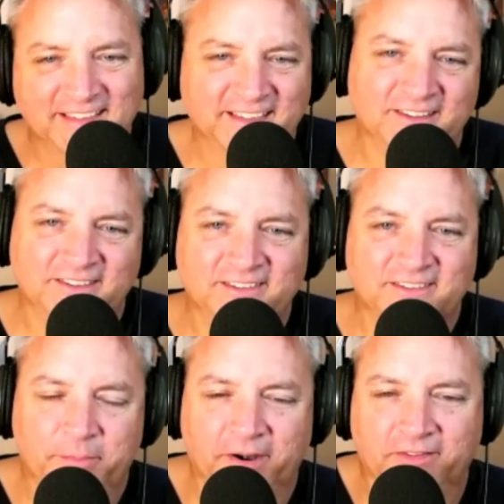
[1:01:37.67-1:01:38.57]
because
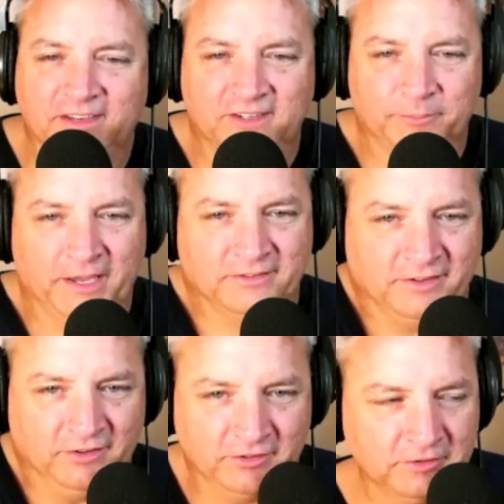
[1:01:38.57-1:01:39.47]
apparently she pays
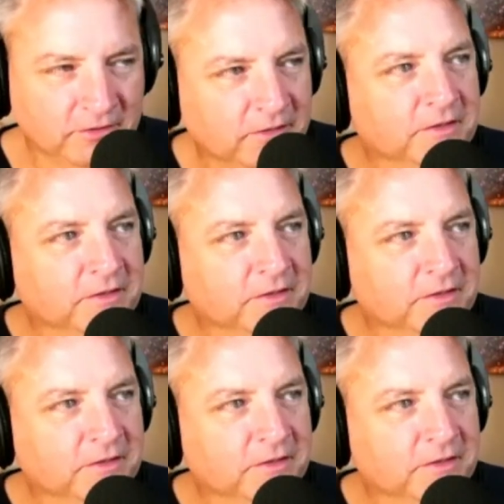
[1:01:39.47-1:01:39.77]
attention.